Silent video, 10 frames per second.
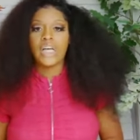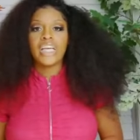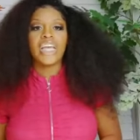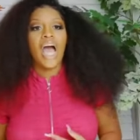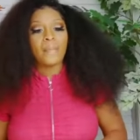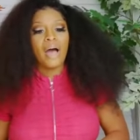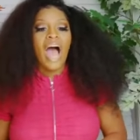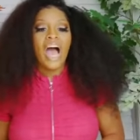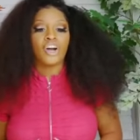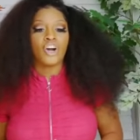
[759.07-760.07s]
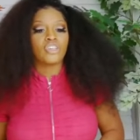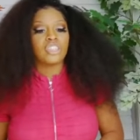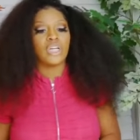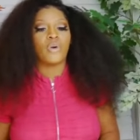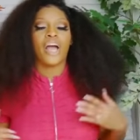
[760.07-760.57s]
Yeah, I'm a hot girl
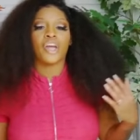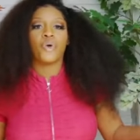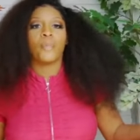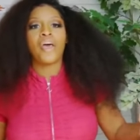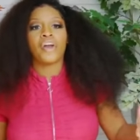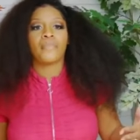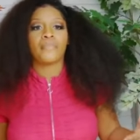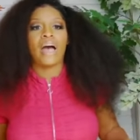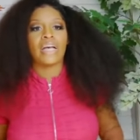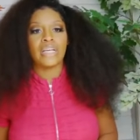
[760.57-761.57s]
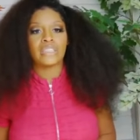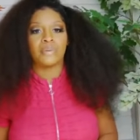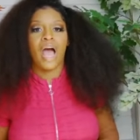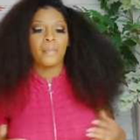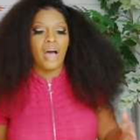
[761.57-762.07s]
still. I can do better than my
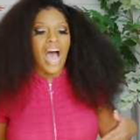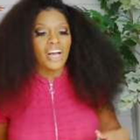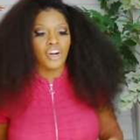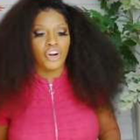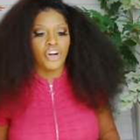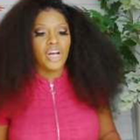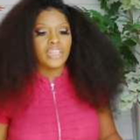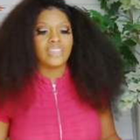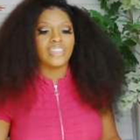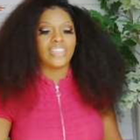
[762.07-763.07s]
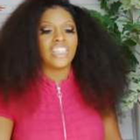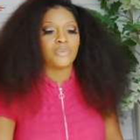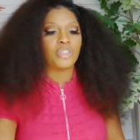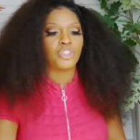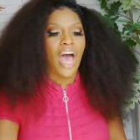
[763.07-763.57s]
husband. I'm a hot girl. This is
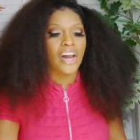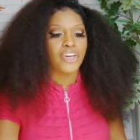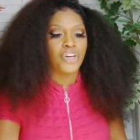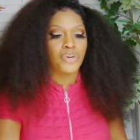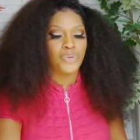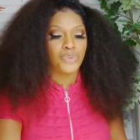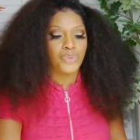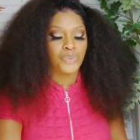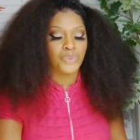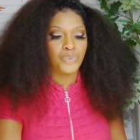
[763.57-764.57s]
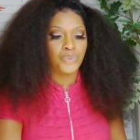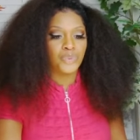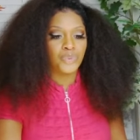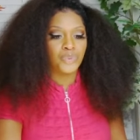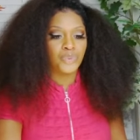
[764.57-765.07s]
what you got to do.
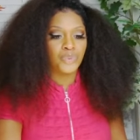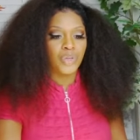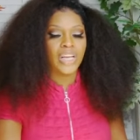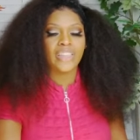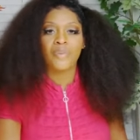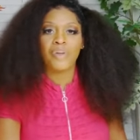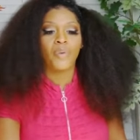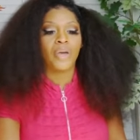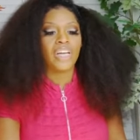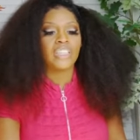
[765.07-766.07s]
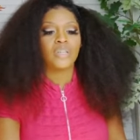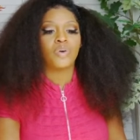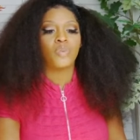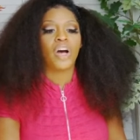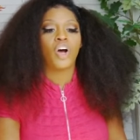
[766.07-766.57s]
And then we're going to get into
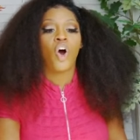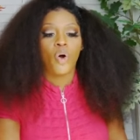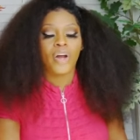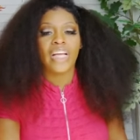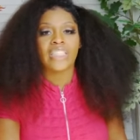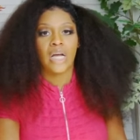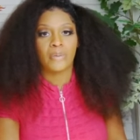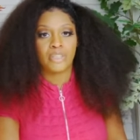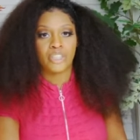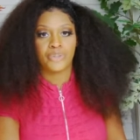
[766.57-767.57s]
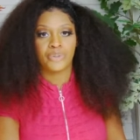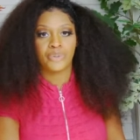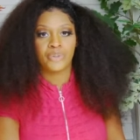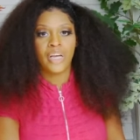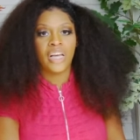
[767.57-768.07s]
what Cory is up to.
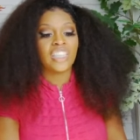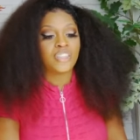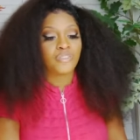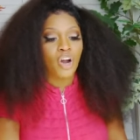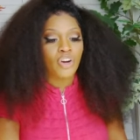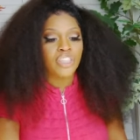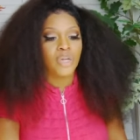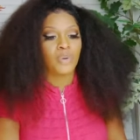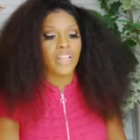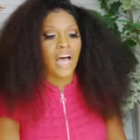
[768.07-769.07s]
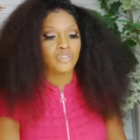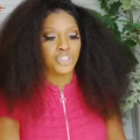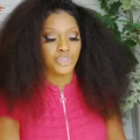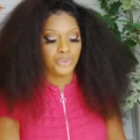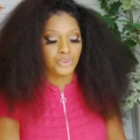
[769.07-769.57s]
He's flourishing without
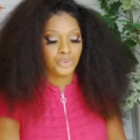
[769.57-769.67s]
you.